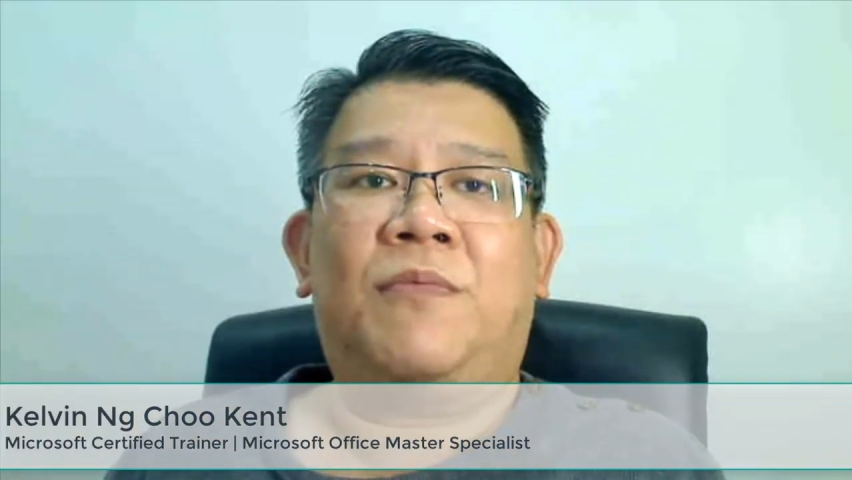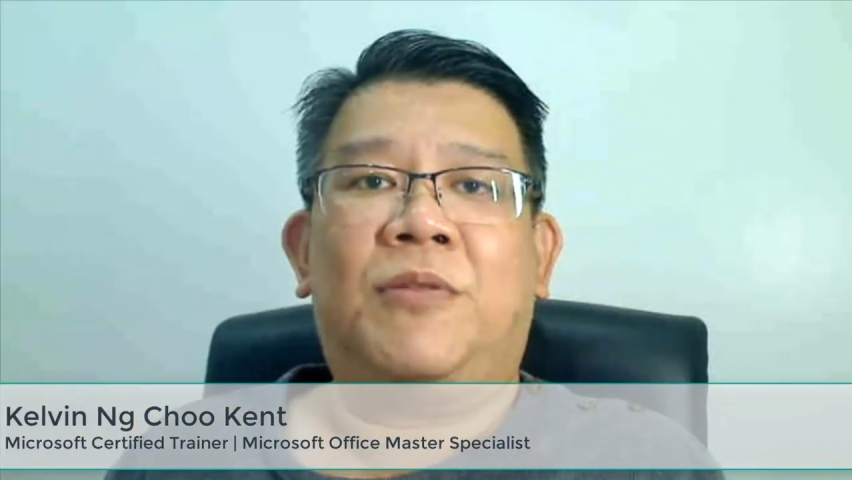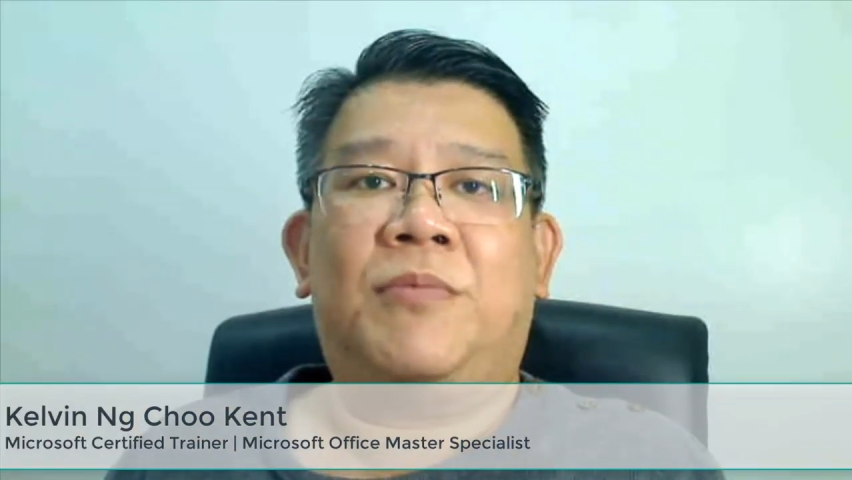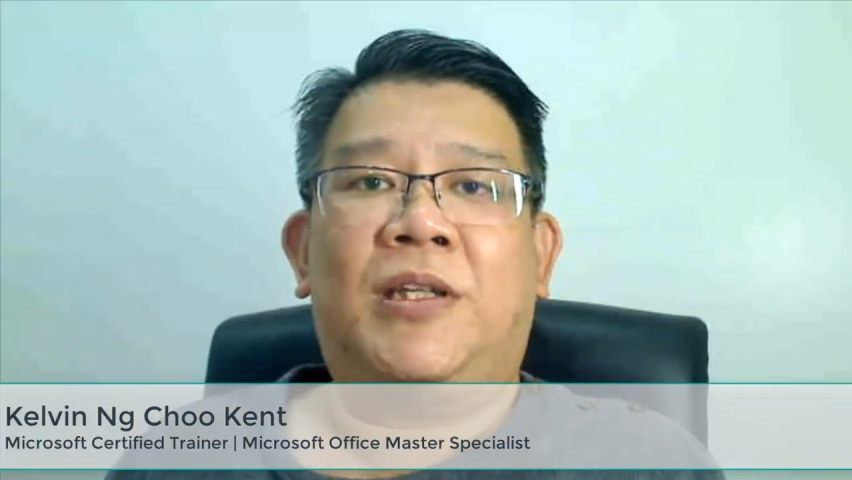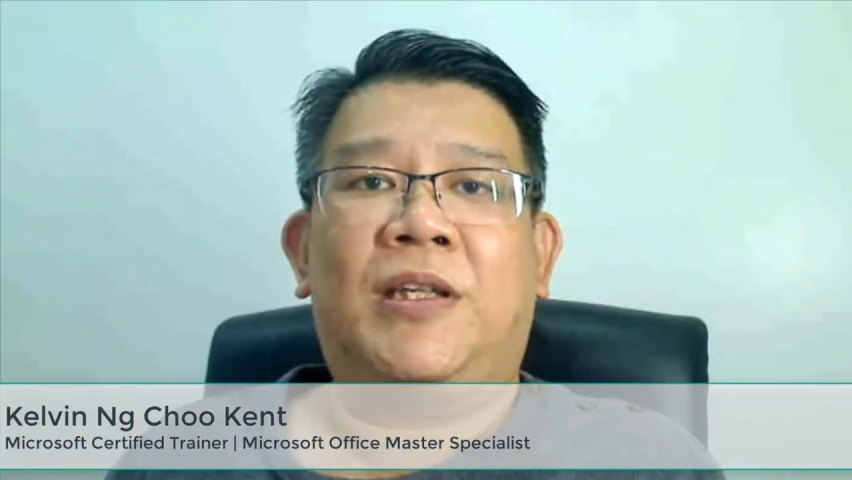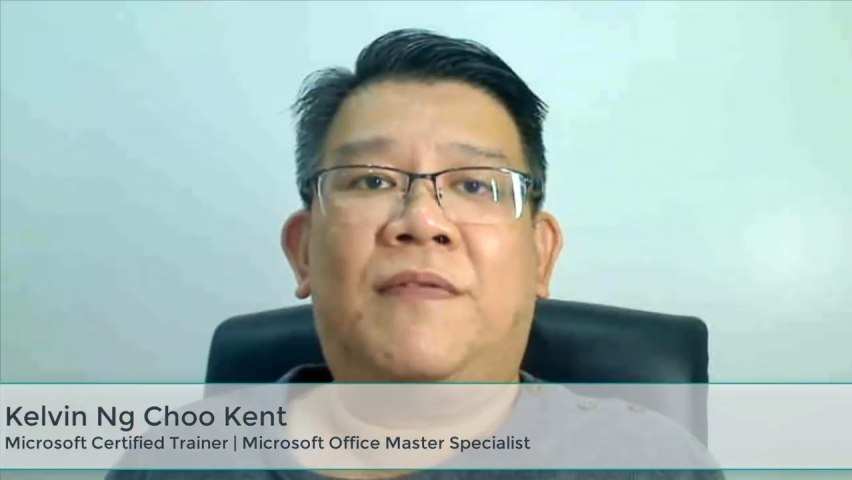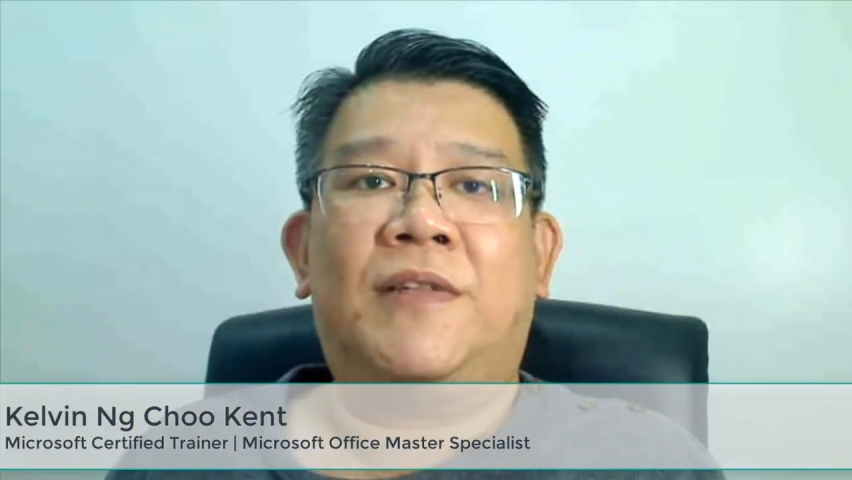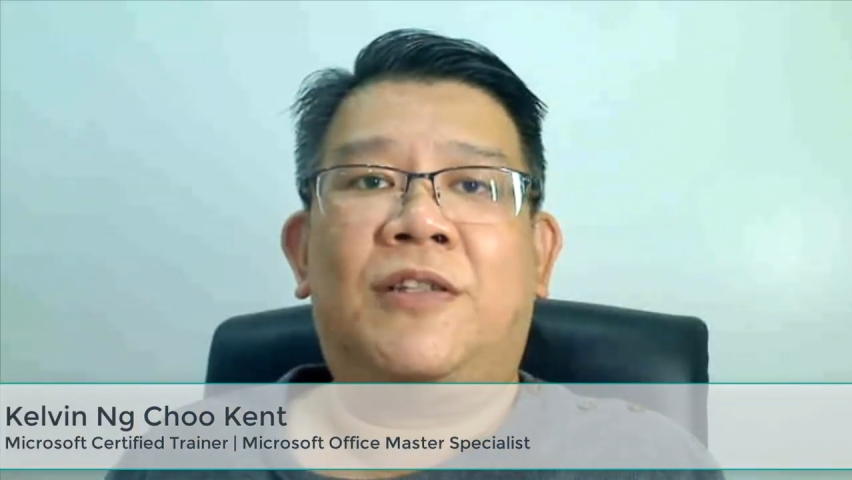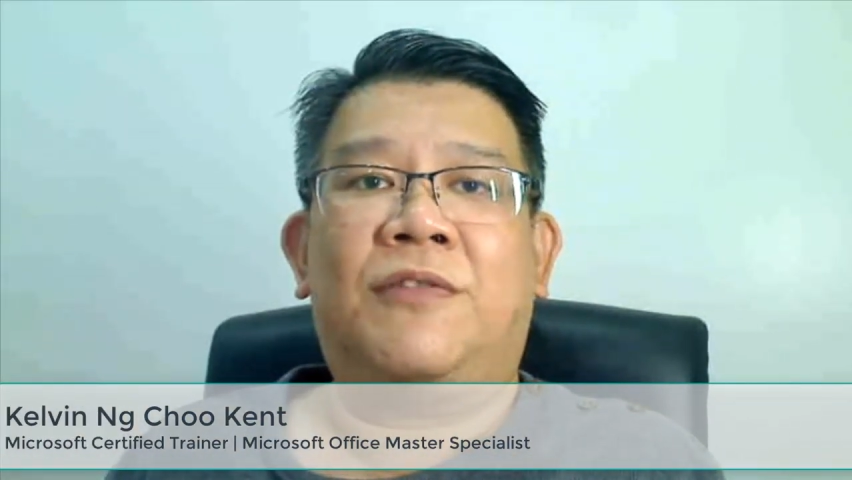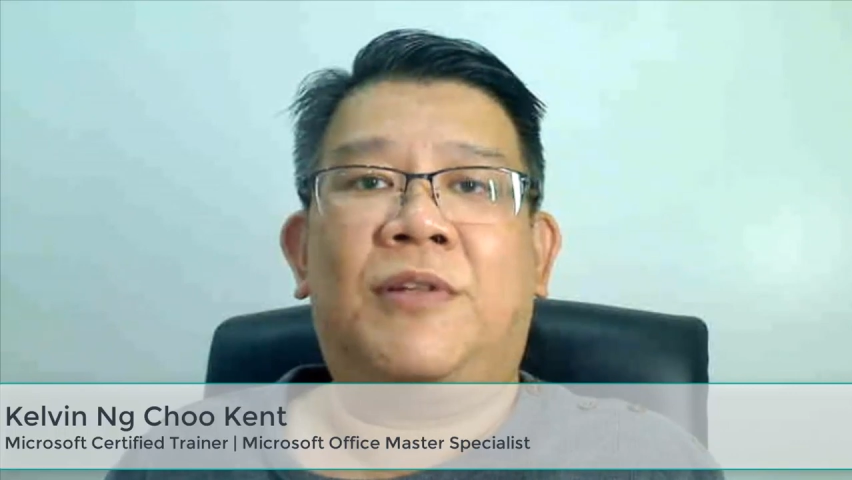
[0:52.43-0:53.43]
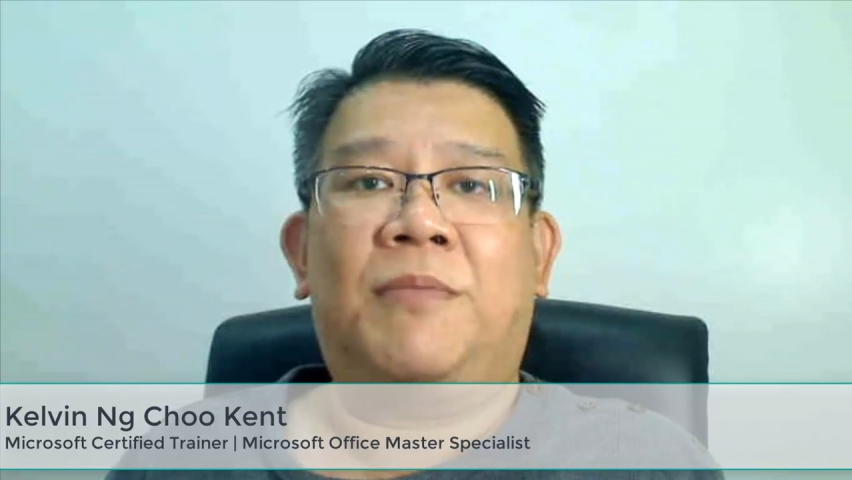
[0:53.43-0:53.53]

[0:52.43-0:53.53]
will be given to the